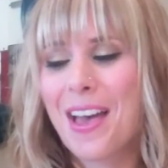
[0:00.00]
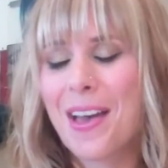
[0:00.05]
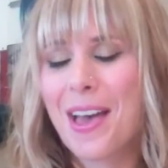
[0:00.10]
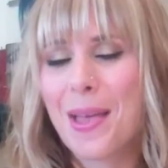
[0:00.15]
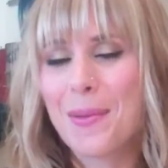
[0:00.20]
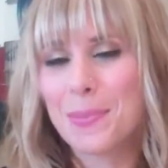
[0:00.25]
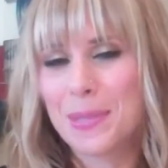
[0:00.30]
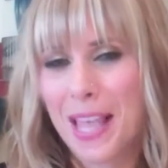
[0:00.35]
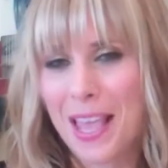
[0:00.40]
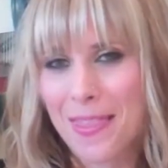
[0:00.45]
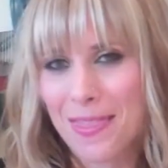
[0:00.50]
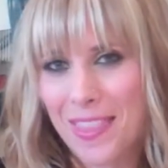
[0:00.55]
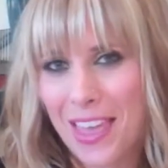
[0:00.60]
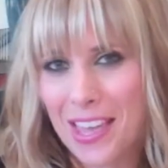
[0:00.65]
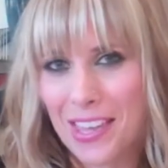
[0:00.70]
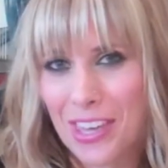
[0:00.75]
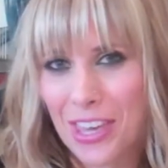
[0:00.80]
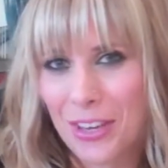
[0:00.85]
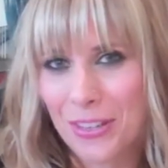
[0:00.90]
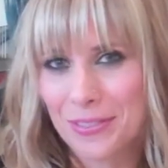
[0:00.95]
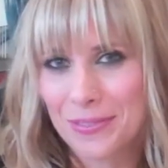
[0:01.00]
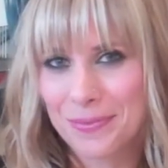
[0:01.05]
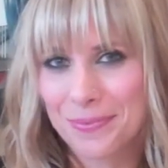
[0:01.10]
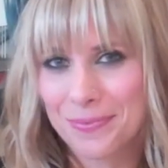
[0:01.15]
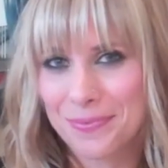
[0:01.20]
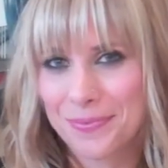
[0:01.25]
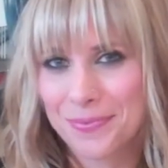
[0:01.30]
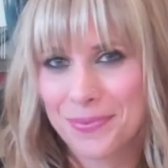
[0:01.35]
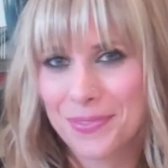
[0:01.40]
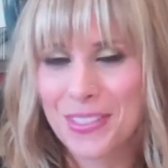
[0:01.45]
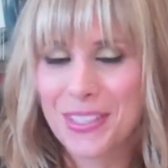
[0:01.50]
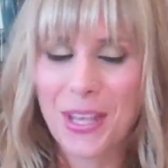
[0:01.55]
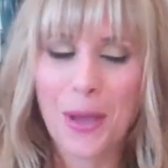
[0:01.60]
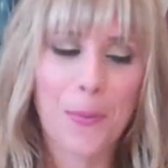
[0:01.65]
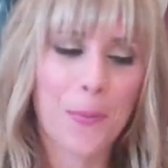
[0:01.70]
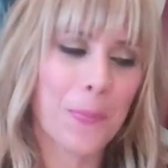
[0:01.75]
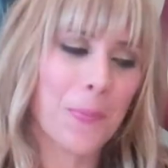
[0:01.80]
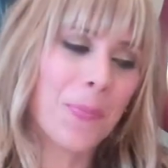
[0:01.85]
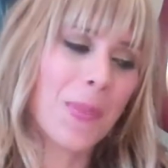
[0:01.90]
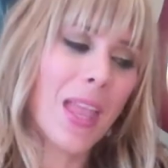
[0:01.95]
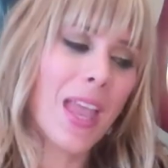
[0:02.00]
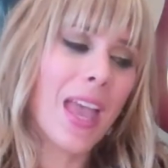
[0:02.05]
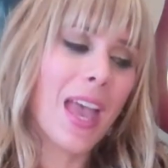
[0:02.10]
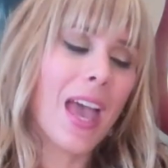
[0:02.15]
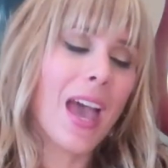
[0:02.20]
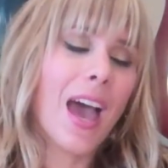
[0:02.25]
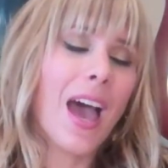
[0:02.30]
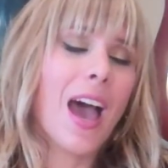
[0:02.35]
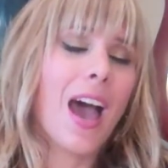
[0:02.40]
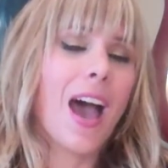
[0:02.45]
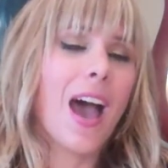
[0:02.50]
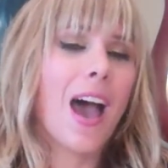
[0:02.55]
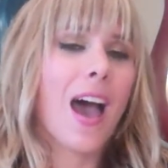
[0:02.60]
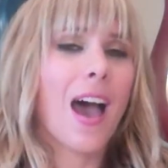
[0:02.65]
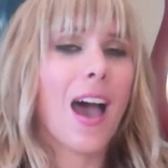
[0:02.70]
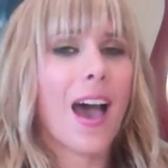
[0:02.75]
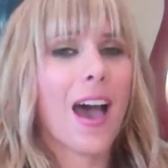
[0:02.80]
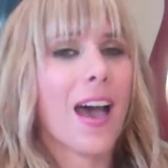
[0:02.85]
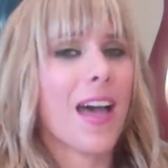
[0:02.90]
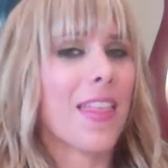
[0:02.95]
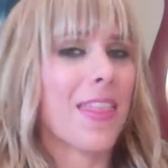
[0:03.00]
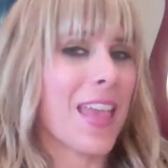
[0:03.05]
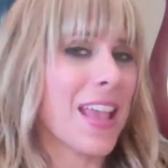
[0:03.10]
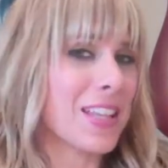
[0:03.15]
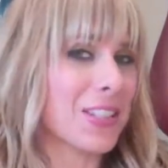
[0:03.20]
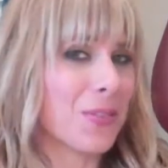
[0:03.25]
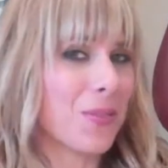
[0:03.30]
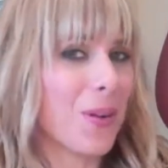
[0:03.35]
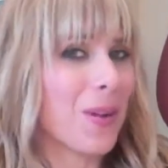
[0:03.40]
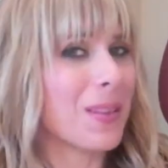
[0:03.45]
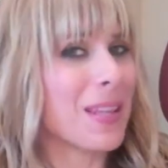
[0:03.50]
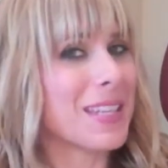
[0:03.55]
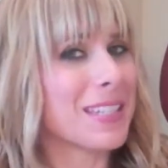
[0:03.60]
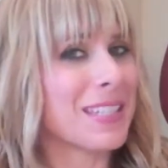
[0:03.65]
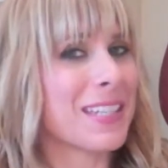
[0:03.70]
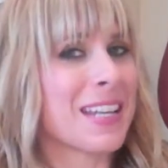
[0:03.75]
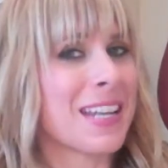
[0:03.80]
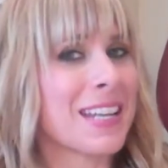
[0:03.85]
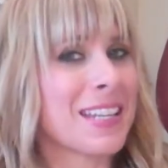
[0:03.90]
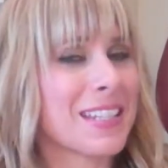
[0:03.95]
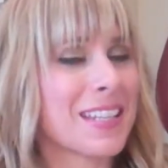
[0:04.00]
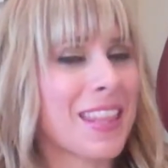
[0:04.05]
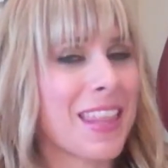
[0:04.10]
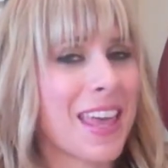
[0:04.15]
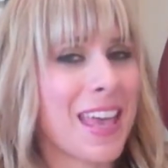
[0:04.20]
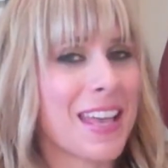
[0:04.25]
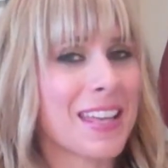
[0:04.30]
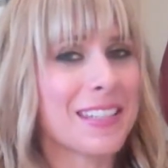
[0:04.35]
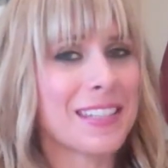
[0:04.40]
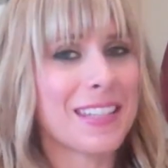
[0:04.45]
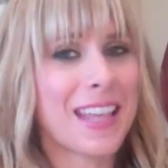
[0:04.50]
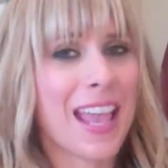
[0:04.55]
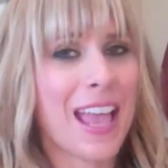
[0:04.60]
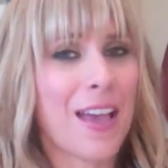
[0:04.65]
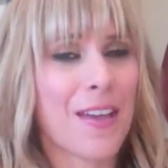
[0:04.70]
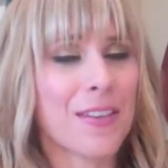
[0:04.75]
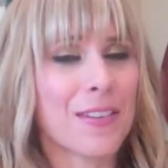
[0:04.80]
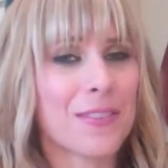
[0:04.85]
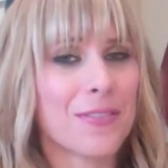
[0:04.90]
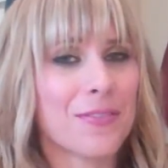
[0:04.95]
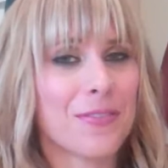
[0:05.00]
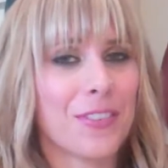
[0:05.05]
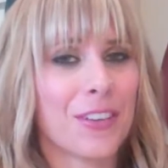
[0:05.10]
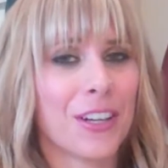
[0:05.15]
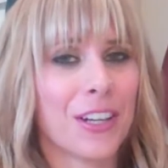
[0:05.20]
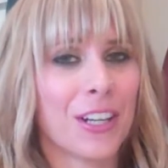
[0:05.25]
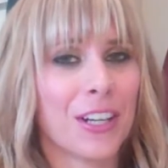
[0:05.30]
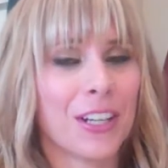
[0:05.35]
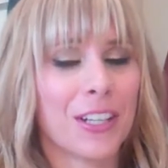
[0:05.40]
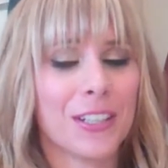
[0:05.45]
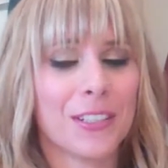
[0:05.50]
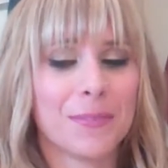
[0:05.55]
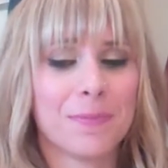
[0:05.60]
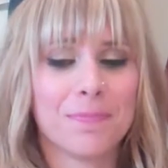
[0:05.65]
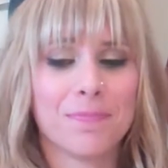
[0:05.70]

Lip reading: I'm saying thank you. So, thanks for listening to this and for,